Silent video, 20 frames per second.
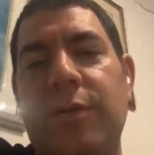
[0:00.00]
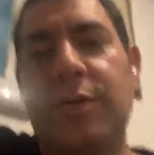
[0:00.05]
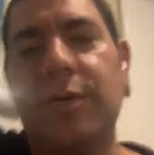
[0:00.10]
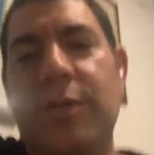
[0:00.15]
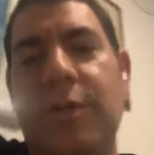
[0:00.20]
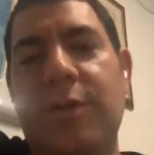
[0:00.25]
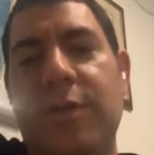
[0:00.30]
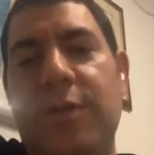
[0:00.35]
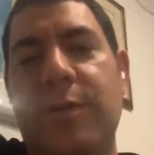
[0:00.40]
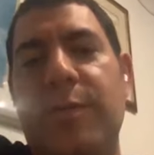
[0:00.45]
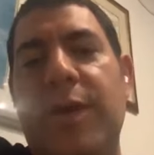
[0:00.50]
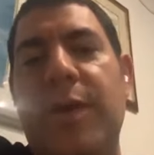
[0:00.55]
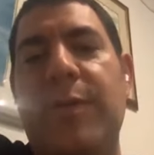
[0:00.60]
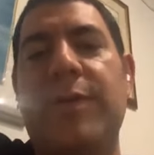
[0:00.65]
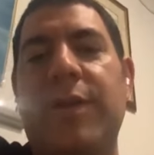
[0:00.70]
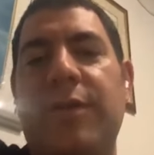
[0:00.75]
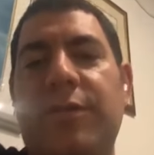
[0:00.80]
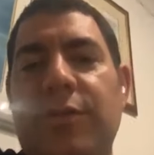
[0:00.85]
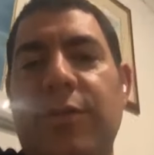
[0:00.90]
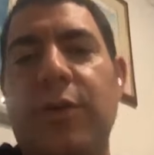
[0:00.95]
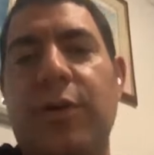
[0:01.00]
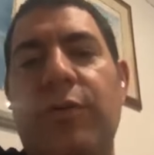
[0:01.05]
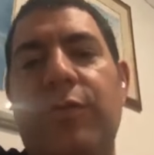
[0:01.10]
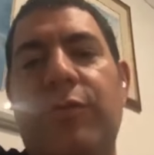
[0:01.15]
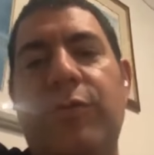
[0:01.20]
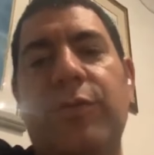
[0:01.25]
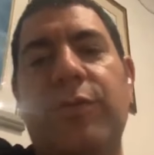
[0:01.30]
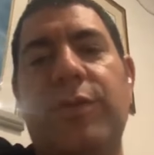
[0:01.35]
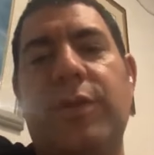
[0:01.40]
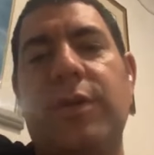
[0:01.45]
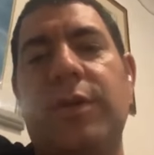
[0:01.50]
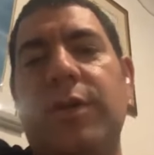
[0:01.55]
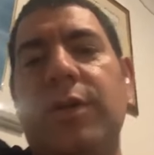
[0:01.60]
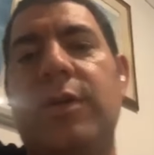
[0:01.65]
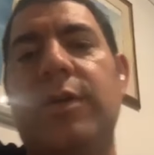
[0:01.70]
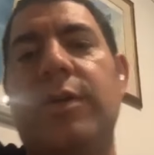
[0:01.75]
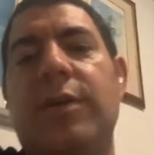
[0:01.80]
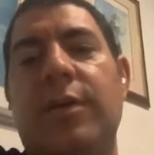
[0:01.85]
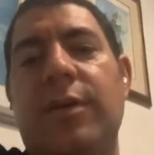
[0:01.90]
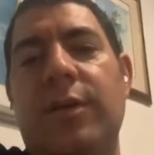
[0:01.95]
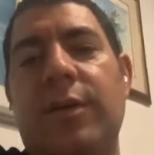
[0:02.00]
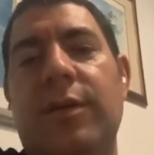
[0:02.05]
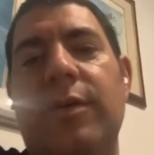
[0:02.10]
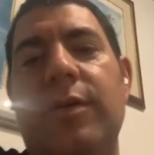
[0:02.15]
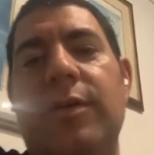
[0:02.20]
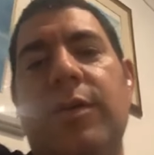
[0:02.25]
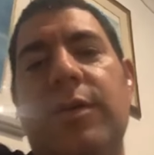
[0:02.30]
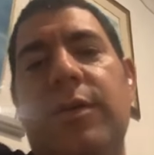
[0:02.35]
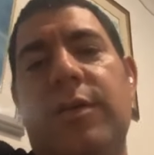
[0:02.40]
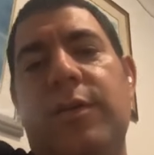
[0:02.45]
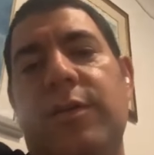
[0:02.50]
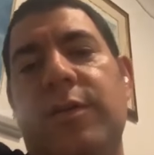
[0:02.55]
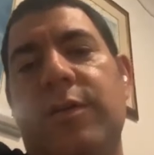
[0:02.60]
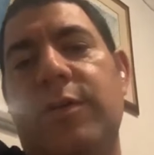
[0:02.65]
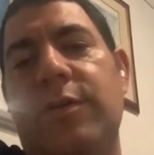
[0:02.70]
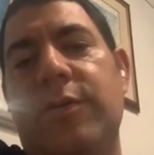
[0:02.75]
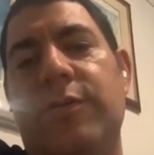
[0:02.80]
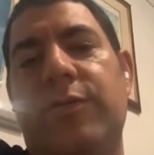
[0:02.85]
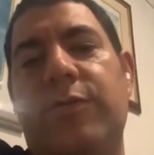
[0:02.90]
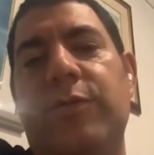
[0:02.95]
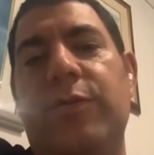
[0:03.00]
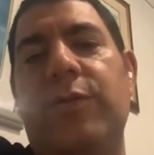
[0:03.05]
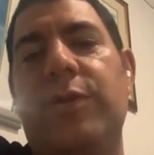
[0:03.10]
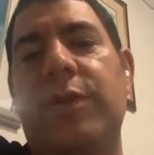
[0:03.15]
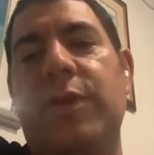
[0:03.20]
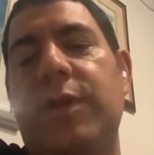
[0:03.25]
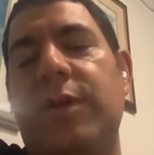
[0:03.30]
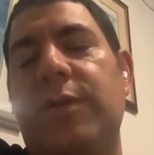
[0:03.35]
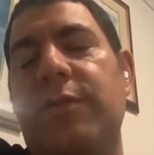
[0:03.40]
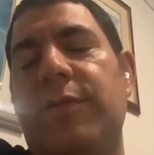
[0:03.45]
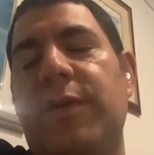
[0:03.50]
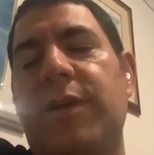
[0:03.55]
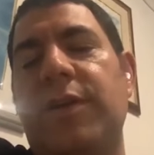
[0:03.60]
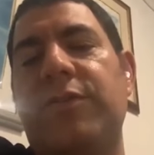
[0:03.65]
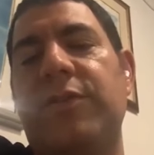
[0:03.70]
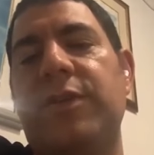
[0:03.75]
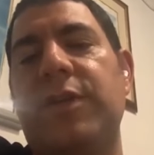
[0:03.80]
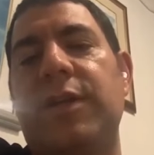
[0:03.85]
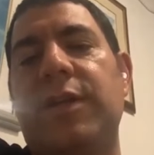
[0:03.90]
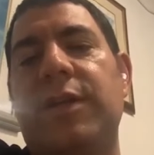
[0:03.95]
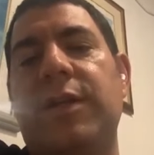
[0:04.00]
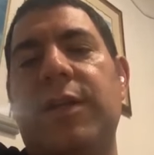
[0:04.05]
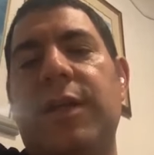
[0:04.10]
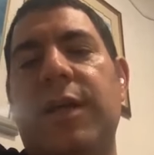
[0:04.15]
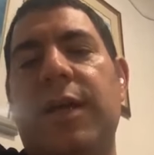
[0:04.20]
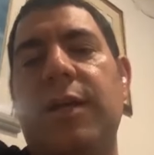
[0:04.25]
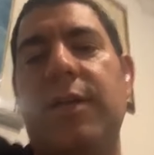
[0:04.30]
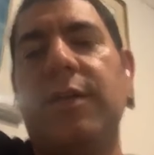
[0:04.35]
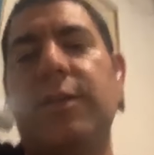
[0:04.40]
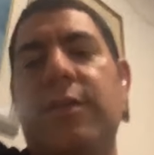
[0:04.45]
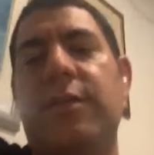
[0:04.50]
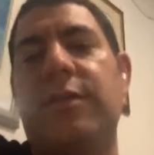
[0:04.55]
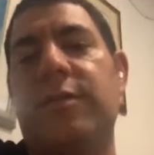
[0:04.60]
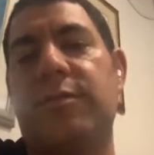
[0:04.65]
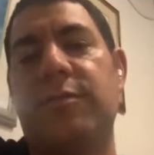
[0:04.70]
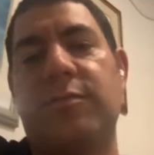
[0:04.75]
the baby doesn't go through through the vaginal canal, and